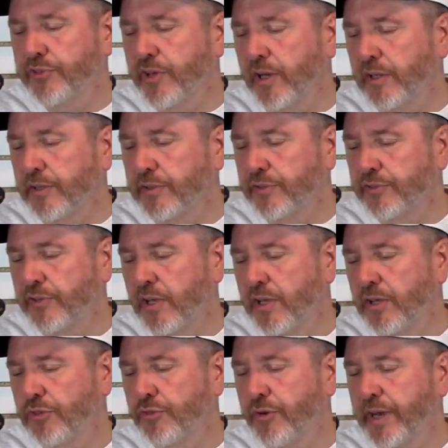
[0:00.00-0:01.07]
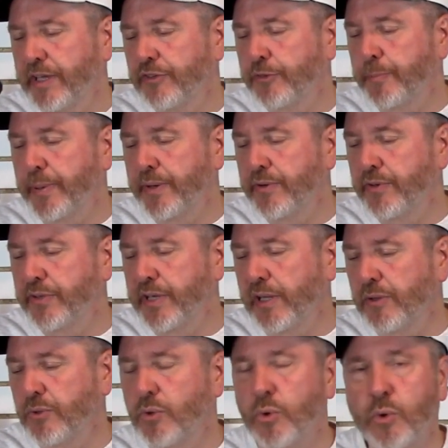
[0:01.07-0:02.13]
Colors transparent
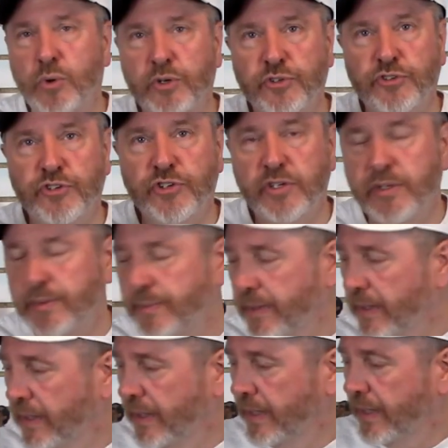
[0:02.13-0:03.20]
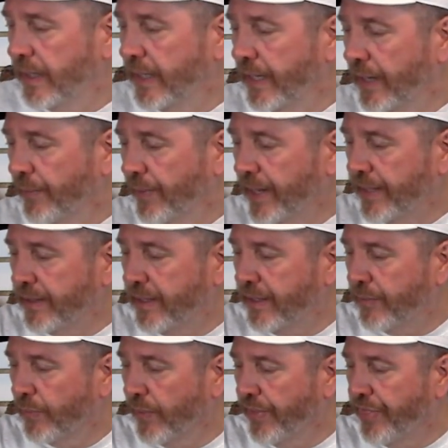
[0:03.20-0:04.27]
yellow orch. And what I
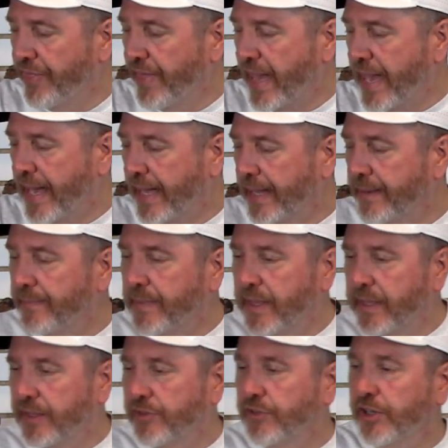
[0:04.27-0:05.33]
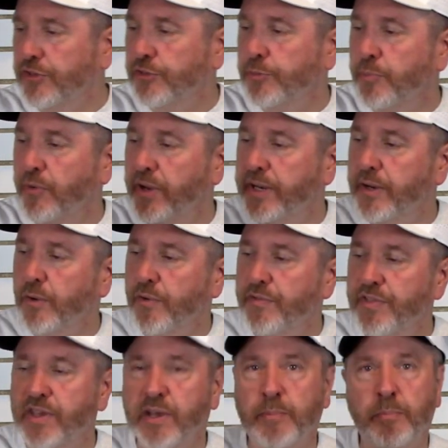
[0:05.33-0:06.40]
did with that is I sprayed it
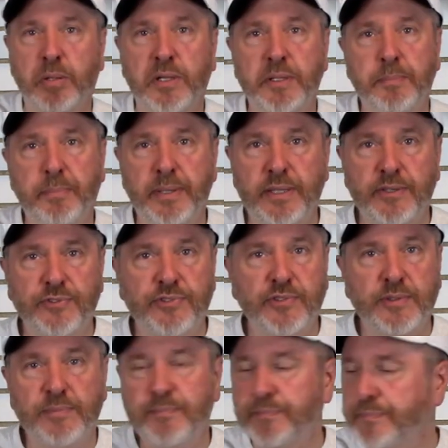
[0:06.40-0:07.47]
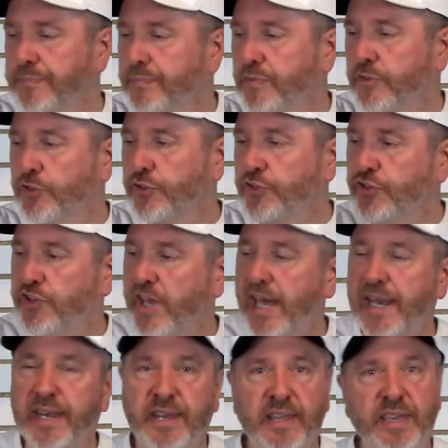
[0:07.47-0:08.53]
over the complete piece. Just shot it.